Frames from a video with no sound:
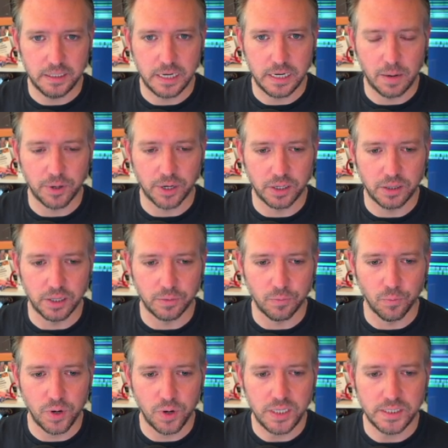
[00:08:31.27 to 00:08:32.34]
Now we're going to click
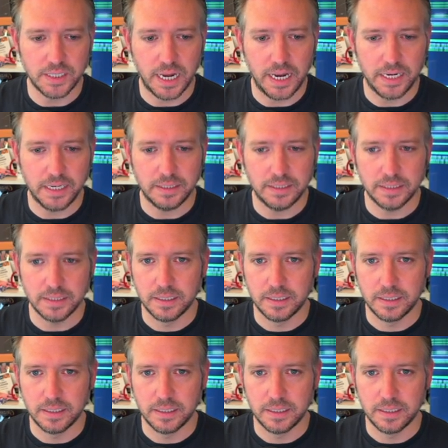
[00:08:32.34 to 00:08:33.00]
resize.